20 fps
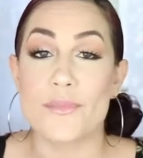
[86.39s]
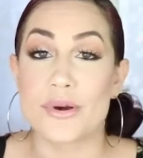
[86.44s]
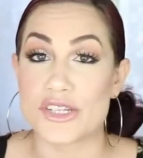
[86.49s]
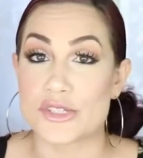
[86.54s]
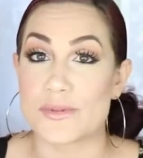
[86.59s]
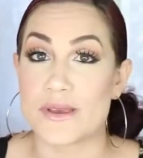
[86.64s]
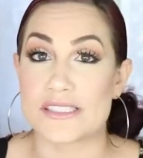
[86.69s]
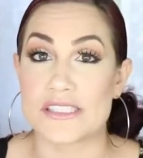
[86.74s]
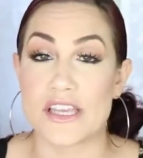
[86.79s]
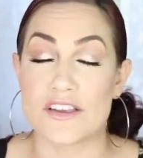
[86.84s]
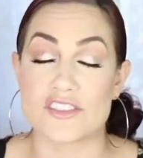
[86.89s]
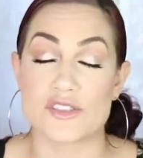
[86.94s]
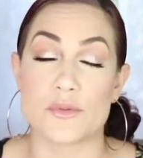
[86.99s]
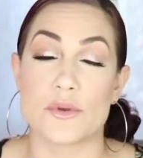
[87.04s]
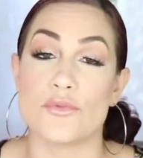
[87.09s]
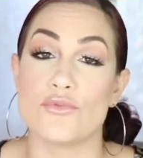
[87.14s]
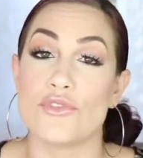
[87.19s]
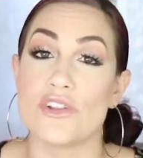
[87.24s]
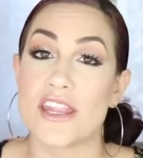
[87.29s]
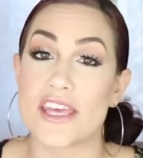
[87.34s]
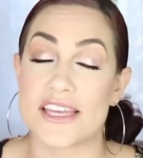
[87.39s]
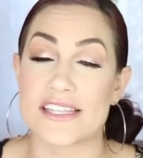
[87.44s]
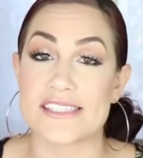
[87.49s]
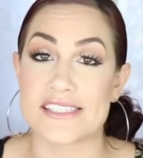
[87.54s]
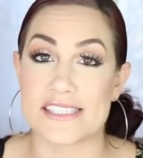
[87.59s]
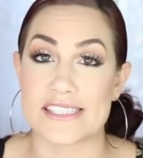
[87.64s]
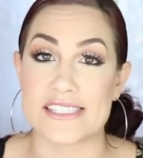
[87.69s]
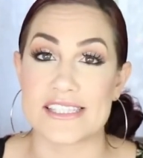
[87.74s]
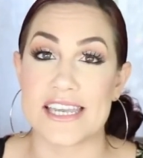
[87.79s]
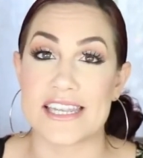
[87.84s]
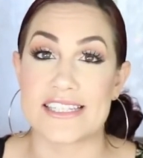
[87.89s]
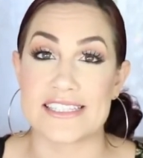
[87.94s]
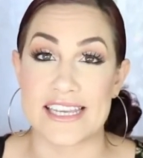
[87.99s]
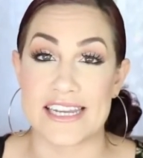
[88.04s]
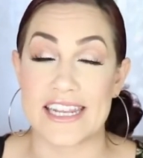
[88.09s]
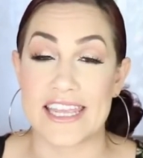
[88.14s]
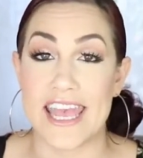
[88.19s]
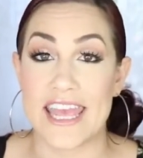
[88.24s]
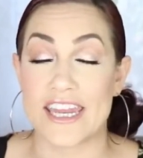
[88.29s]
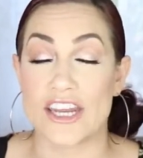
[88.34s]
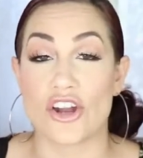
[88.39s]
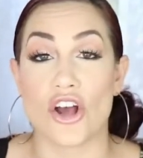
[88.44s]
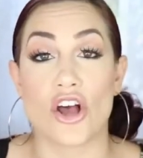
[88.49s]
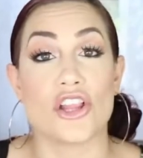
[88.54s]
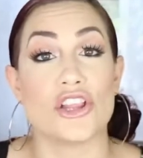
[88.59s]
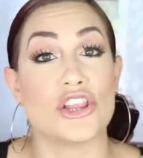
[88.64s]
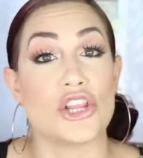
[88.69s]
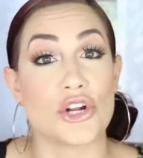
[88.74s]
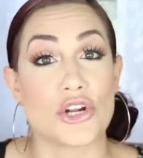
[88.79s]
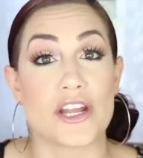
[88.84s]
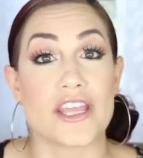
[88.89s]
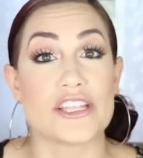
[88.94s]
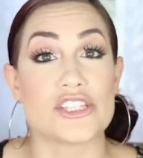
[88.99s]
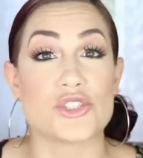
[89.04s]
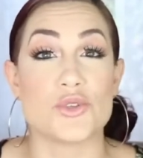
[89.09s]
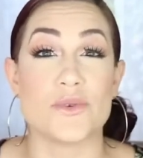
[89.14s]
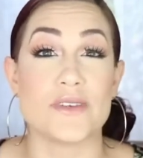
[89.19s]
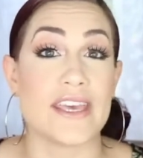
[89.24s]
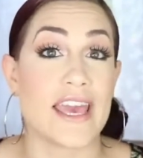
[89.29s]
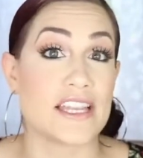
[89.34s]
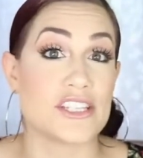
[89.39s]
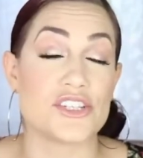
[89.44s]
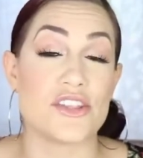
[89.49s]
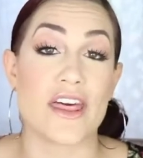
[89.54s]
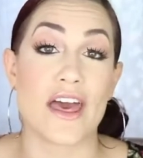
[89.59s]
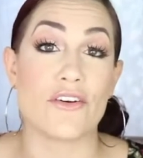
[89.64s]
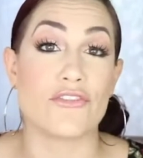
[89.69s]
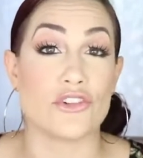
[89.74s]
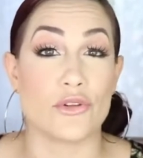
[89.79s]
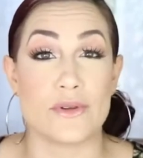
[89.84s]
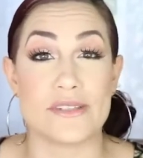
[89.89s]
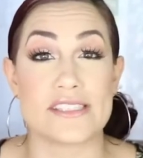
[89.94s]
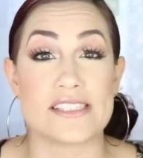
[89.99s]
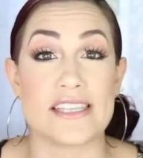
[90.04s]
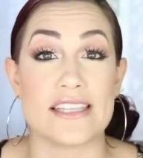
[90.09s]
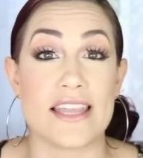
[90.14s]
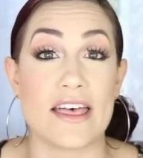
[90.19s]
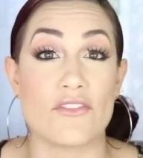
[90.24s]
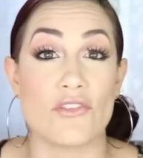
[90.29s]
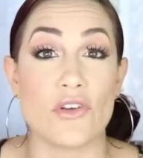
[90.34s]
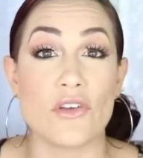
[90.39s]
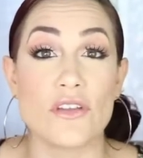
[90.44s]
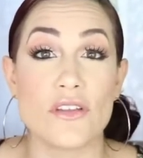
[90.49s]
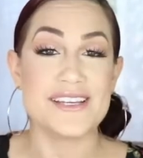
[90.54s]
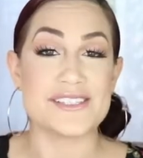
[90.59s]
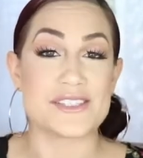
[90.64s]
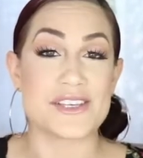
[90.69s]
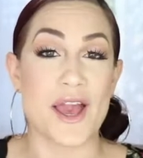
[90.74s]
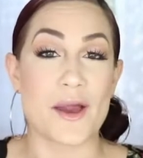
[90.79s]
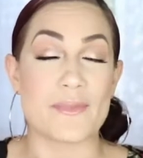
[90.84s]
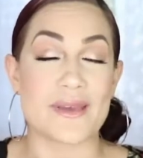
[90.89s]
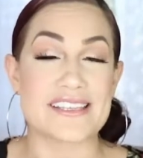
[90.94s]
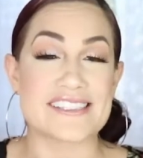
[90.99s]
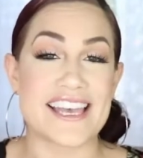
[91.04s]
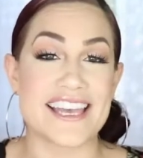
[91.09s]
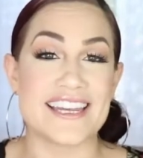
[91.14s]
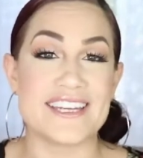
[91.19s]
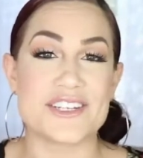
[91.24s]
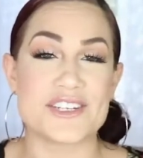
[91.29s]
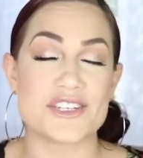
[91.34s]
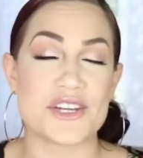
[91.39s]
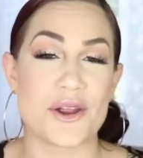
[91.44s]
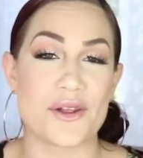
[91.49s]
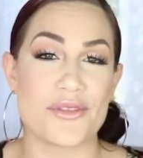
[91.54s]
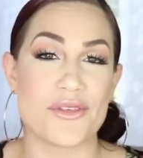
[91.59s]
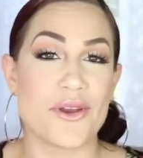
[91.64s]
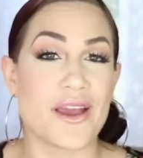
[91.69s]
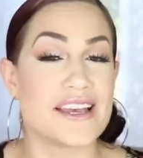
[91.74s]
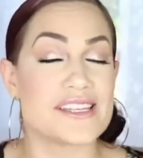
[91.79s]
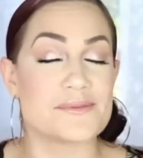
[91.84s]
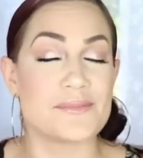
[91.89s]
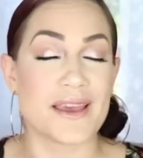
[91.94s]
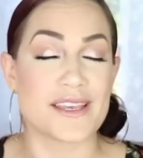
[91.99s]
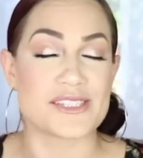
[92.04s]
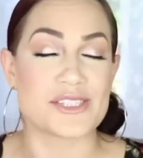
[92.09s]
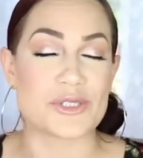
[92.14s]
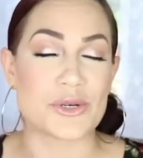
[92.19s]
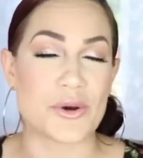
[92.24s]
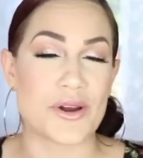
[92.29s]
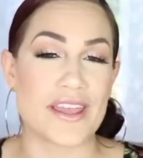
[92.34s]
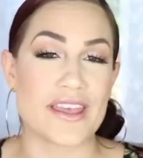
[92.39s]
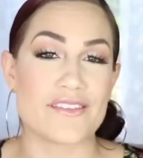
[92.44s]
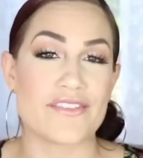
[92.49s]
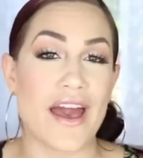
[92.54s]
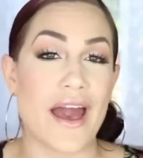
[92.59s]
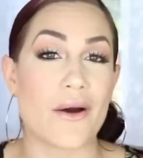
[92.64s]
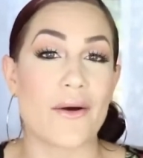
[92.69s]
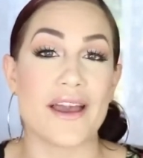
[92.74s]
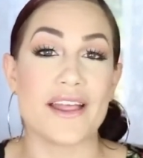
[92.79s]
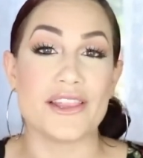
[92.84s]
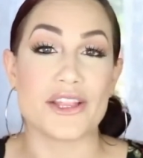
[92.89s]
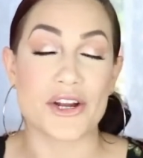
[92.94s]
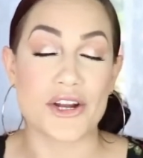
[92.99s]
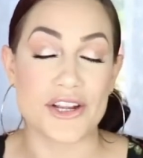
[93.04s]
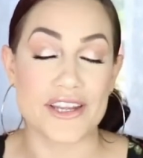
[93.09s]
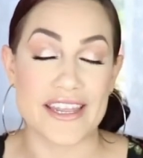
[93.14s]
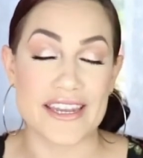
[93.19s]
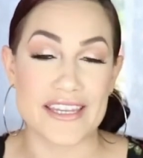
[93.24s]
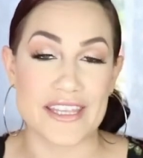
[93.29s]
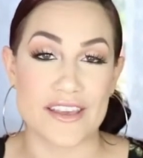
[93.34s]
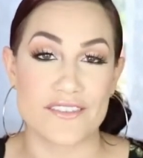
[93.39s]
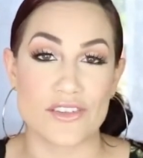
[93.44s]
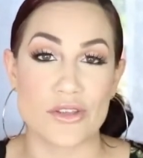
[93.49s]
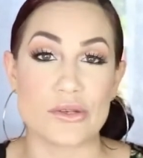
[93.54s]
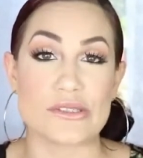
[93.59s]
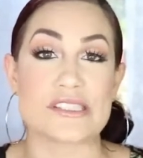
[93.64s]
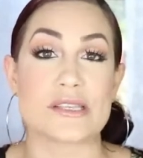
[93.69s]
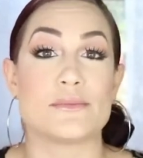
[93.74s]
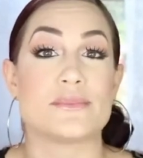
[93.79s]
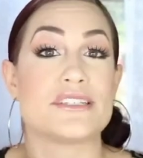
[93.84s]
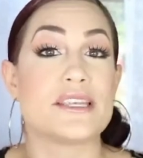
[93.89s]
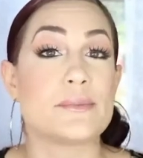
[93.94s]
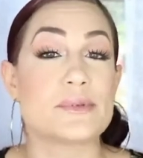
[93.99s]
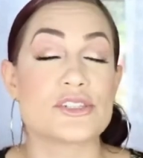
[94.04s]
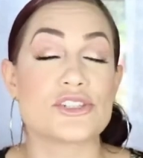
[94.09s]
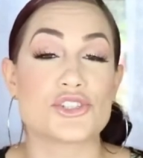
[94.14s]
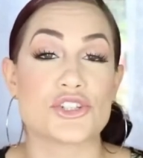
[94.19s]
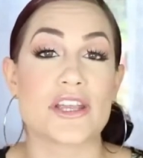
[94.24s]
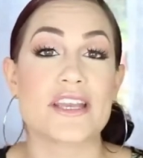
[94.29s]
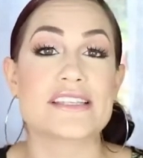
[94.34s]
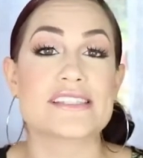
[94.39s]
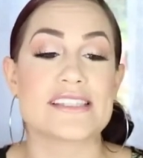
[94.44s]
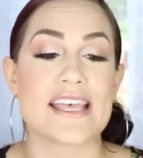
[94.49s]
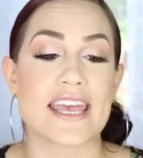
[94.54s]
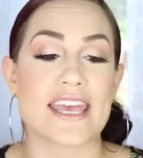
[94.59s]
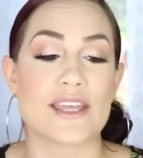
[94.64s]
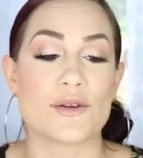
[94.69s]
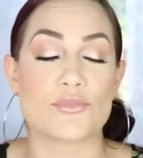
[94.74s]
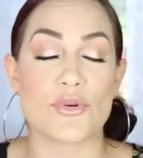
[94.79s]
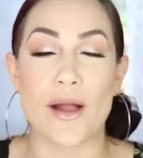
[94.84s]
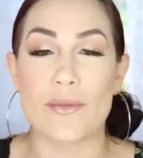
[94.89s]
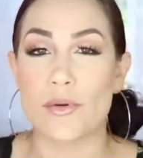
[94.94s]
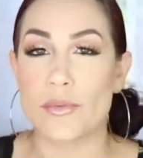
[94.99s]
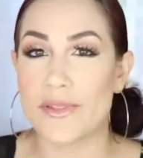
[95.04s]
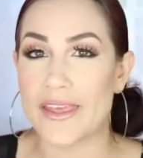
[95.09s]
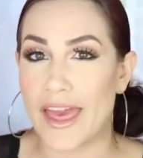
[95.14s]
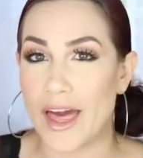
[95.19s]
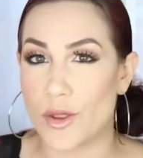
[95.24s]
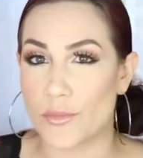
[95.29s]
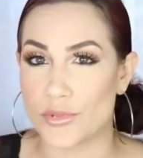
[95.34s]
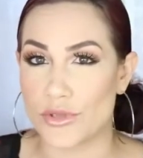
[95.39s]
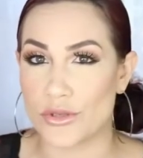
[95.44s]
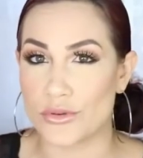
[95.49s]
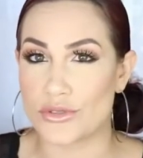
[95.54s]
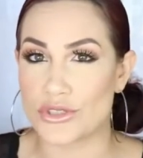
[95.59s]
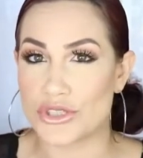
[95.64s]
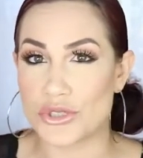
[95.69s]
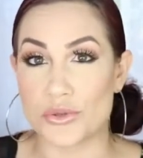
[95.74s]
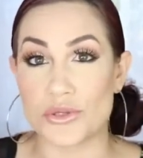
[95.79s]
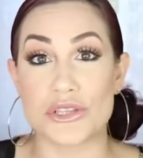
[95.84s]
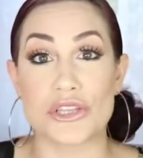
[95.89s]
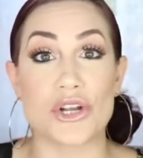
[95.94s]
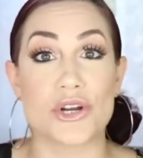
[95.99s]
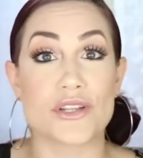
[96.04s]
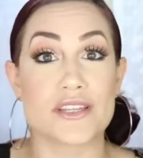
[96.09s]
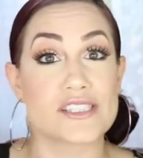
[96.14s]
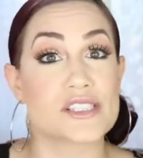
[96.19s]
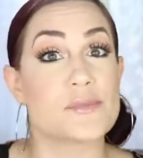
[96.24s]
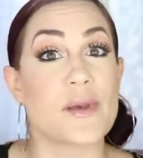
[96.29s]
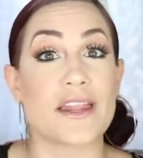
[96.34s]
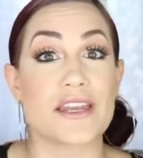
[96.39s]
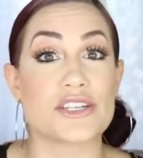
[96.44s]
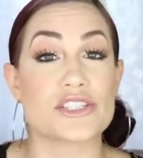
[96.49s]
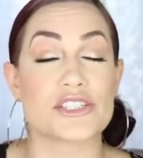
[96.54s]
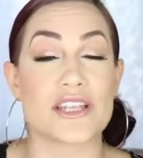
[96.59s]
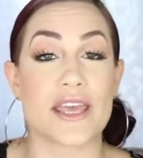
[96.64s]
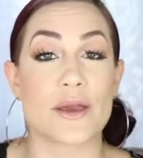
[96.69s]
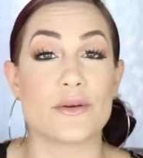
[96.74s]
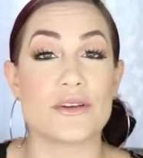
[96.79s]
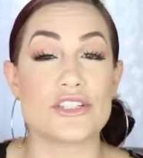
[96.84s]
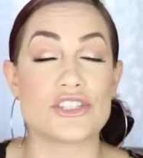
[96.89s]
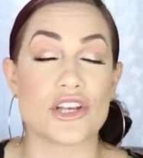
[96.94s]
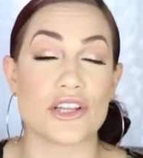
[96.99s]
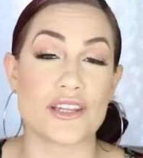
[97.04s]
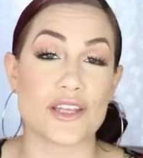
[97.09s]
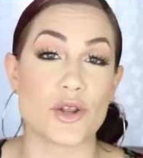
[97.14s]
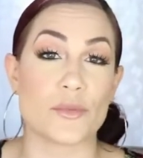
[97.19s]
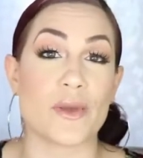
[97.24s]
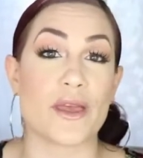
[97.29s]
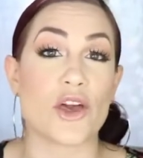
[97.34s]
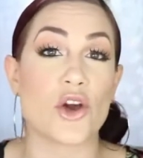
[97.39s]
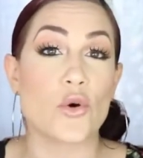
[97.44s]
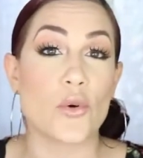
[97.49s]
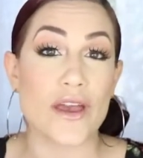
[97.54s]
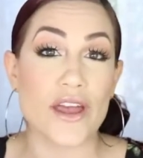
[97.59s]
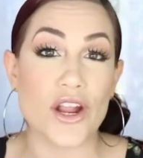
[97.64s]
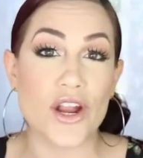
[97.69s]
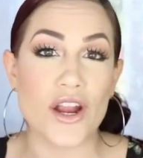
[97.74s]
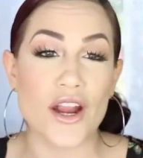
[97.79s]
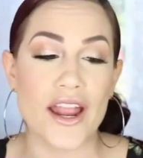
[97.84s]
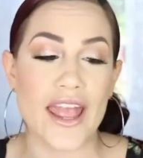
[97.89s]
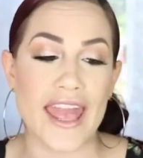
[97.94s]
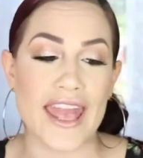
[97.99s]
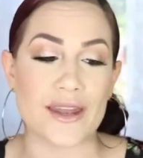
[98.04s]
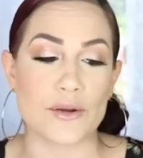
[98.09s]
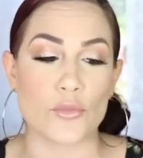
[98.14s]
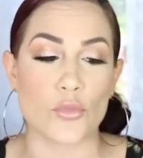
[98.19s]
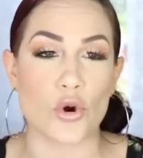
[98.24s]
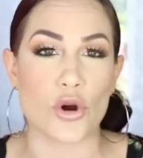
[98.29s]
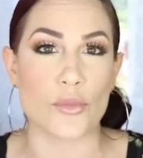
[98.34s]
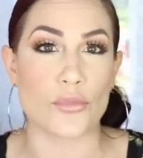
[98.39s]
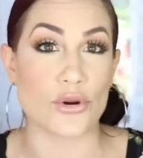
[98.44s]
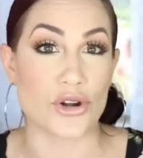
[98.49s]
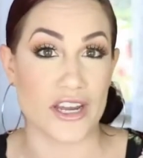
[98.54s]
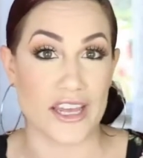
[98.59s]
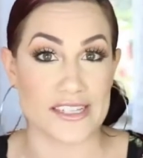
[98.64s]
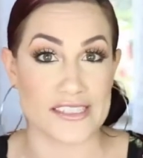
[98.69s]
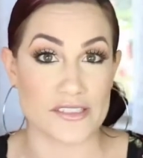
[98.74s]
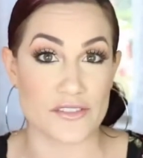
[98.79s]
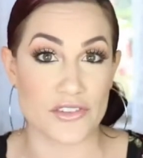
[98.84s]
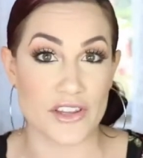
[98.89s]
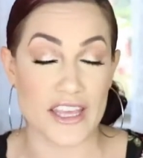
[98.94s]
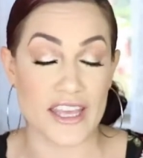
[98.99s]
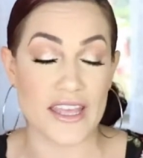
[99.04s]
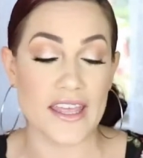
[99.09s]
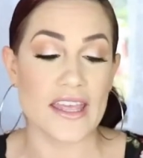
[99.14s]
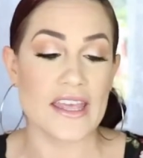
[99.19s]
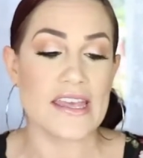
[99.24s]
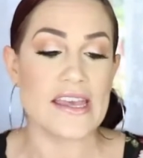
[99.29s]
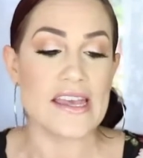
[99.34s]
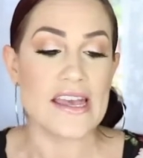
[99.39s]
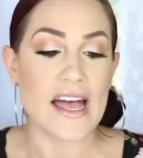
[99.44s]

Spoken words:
push myself to be really consistent and dedicated on learning to get to that fluency level. So yeah, I'm excited to share with you guys my story of how I learned and give you some tips and tricks that can probably help you to learn the Spanish language a little bit quicker and more productively.